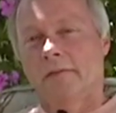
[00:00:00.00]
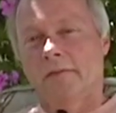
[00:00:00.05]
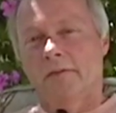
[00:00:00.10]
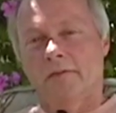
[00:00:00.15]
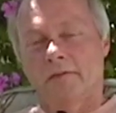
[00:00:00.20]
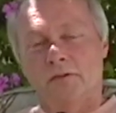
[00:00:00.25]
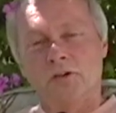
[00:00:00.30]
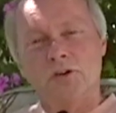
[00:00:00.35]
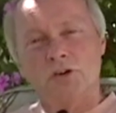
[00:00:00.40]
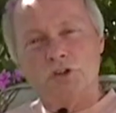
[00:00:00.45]

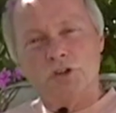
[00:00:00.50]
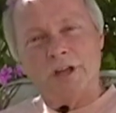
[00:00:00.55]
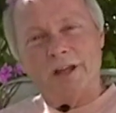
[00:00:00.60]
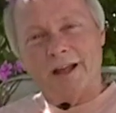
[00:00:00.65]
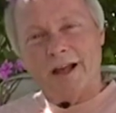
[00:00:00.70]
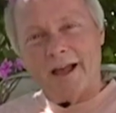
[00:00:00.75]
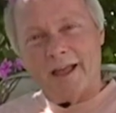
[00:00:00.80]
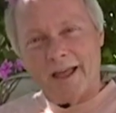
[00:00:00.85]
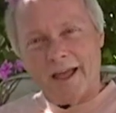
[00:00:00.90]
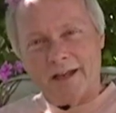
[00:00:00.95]
The first
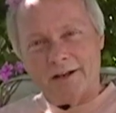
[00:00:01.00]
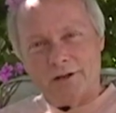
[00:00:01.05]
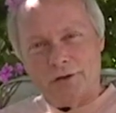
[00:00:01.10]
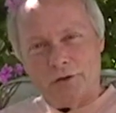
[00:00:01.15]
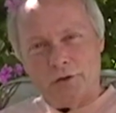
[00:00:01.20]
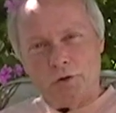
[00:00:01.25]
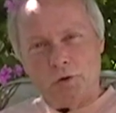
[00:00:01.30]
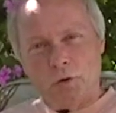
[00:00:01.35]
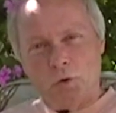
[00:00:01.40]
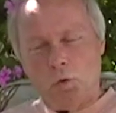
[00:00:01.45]
thing I had to
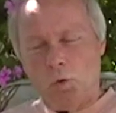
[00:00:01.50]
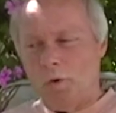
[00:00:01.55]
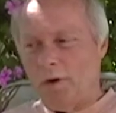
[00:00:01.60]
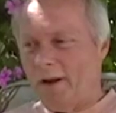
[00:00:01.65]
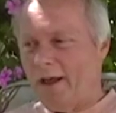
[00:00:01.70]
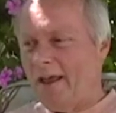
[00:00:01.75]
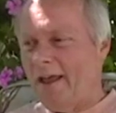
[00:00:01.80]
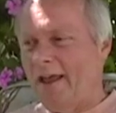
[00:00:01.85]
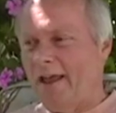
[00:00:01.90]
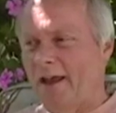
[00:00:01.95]
do
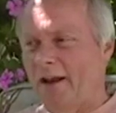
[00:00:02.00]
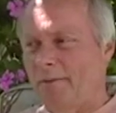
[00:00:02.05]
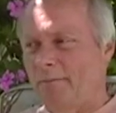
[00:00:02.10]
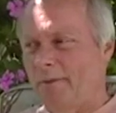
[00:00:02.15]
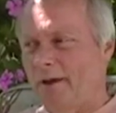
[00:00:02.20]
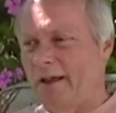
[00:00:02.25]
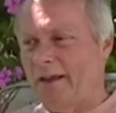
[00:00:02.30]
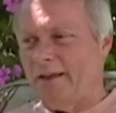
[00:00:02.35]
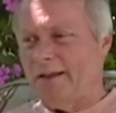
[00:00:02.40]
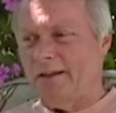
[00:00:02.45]
when I had
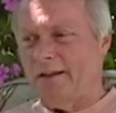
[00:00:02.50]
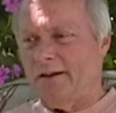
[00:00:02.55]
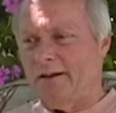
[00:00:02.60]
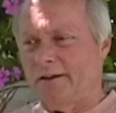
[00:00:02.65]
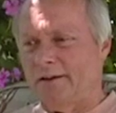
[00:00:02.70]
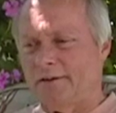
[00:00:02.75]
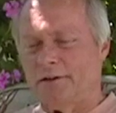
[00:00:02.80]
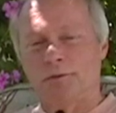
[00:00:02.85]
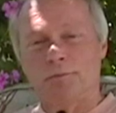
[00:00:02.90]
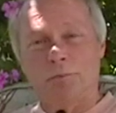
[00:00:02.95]
my
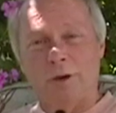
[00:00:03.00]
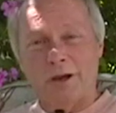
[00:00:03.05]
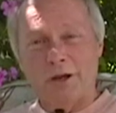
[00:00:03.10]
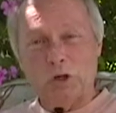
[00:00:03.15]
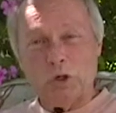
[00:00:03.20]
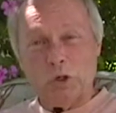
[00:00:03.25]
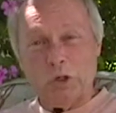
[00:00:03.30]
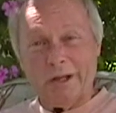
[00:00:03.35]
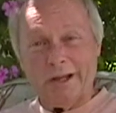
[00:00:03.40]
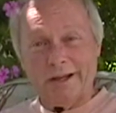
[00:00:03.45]
uh,
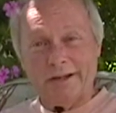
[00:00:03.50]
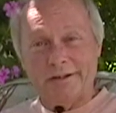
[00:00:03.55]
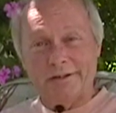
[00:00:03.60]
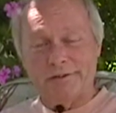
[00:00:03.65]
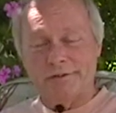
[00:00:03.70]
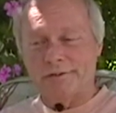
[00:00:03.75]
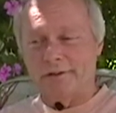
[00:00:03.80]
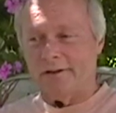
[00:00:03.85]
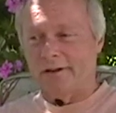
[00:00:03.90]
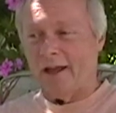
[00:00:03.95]

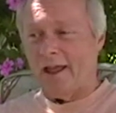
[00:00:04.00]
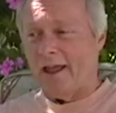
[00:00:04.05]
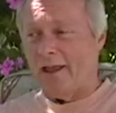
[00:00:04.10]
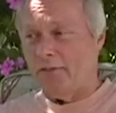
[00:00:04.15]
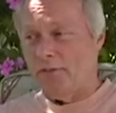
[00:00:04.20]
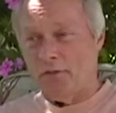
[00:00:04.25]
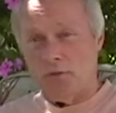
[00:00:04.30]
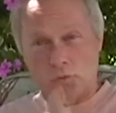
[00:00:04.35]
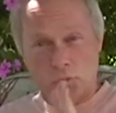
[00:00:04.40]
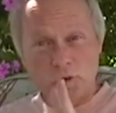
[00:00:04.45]
spiderlings and I
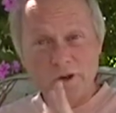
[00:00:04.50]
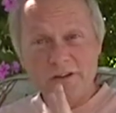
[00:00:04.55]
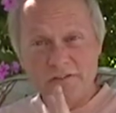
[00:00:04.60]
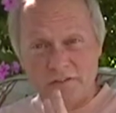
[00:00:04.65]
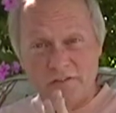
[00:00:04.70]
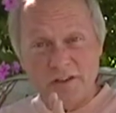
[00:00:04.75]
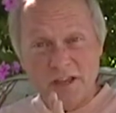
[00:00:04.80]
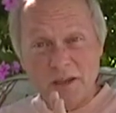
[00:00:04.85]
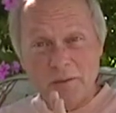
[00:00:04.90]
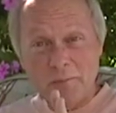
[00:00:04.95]
had three
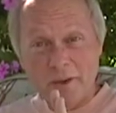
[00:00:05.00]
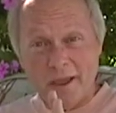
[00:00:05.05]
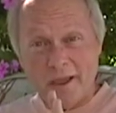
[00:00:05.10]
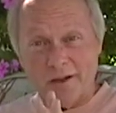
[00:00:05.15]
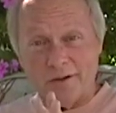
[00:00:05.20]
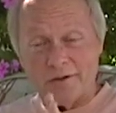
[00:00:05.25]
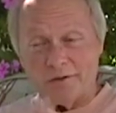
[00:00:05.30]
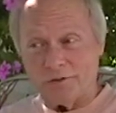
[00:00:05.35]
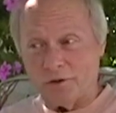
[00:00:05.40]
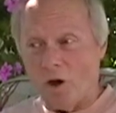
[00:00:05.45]

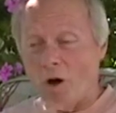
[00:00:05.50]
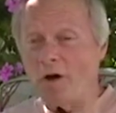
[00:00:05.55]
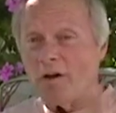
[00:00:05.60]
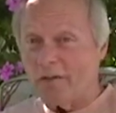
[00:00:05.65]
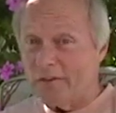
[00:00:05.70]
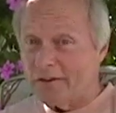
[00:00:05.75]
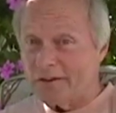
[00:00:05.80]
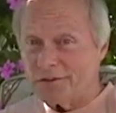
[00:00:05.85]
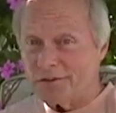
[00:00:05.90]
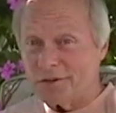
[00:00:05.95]
females
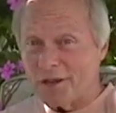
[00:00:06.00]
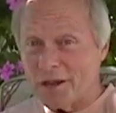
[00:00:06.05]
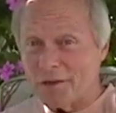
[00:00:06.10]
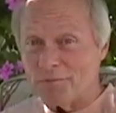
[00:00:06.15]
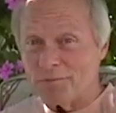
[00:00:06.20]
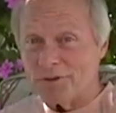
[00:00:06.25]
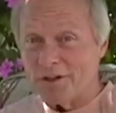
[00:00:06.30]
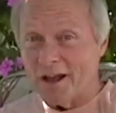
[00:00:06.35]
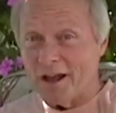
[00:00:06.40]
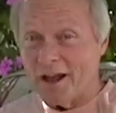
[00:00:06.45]
all at the
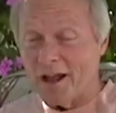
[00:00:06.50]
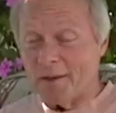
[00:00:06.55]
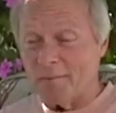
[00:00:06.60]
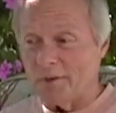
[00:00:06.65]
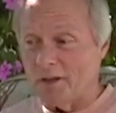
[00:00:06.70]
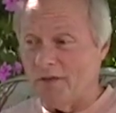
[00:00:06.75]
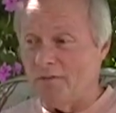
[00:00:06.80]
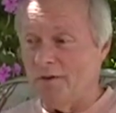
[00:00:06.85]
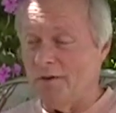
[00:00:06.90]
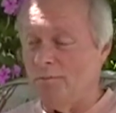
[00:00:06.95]
same
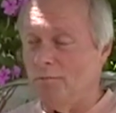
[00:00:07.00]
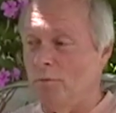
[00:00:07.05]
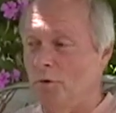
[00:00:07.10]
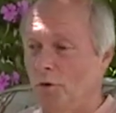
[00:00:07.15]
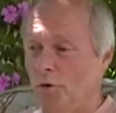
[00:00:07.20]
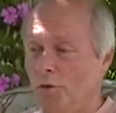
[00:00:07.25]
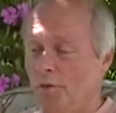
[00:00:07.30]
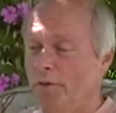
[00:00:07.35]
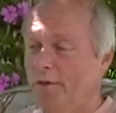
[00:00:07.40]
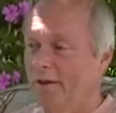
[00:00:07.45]
time giving
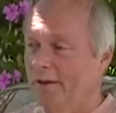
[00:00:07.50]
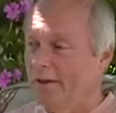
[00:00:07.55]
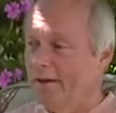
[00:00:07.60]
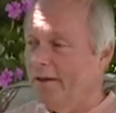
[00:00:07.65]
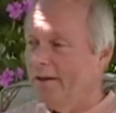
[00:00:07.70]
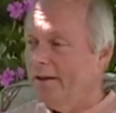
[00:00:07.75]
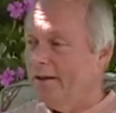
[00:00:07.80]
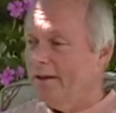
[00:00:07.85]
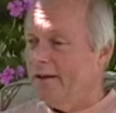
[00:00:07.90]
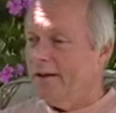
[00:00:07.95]
birth,
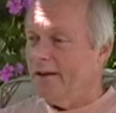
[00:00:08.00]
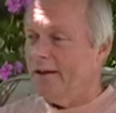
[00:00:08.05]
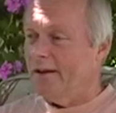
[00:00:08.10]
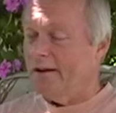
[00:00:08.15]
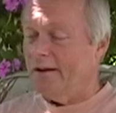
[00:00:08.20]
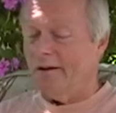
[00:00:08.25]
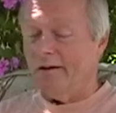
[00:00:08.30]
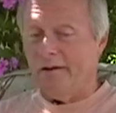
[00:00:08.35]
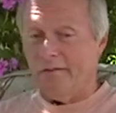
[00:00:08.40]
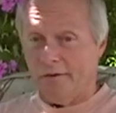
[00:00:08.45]

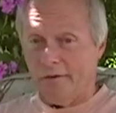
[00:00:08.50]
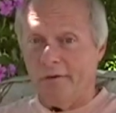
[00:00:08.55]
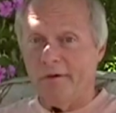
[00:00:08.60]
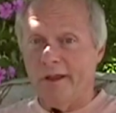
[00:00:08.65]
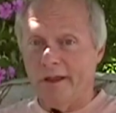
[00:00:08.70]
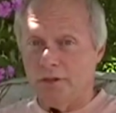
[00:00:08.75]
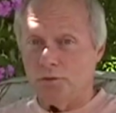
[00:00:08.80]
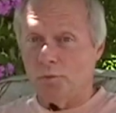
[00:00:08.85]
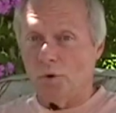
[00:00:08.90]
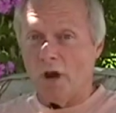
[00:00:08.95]
uh, their
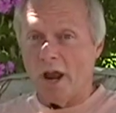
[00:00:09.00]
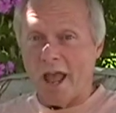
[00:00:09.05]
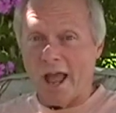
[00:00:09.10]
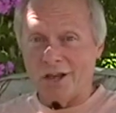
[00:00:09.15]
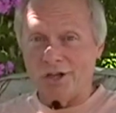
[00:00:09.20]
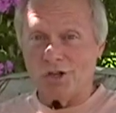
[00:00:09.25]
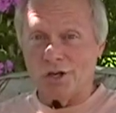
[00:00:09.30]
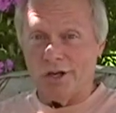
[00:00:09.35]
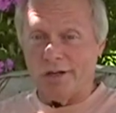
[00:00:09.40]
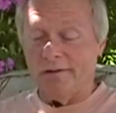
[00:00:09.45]
eggs were
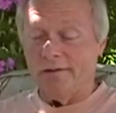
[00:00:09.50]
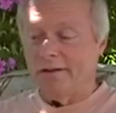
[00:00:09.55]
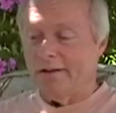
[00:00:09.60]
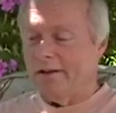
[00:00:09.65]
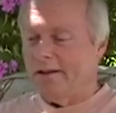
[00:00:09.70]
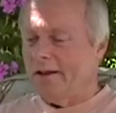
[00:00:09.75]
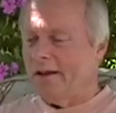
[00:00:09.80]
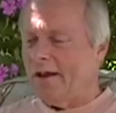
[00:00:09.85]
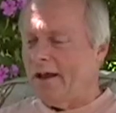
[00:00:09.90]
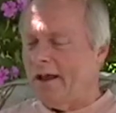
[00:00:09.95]
hatching,
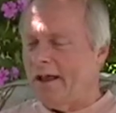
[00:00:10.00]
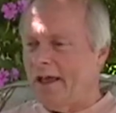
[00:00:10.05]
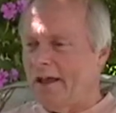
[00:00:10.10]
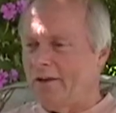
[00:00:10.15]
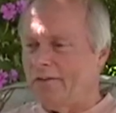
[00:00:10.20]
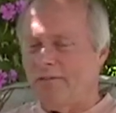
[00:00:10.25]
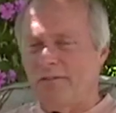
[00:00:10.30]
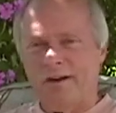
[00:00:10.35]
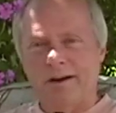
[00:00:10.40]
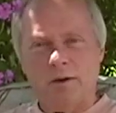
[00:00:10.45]
I
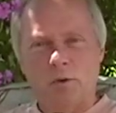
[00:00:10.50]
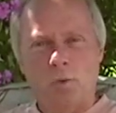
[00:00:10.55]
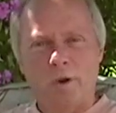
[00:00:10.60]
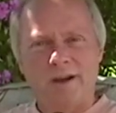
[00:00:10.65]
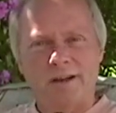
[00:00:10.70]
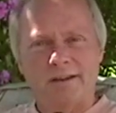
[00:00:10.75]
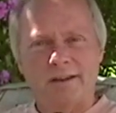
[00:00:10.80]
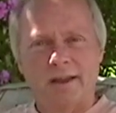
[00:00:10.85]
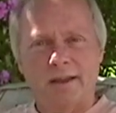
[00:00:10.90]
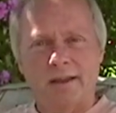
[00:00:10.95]
had to find a
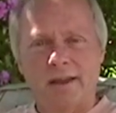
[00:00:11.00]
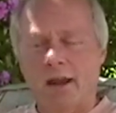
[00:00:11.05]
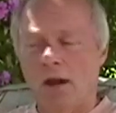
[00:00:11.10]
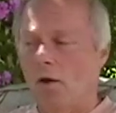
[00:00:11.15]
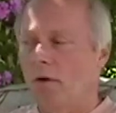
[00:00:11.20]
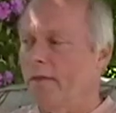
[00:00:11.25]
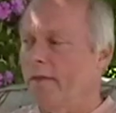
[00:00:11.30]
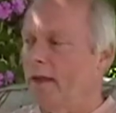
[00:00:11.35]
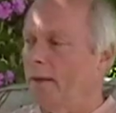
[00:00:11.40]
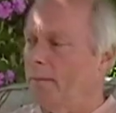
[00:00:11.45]
way to take
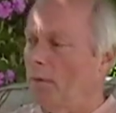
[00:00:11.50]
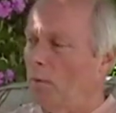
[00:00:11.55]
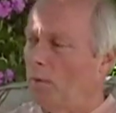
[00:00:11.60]
care of them.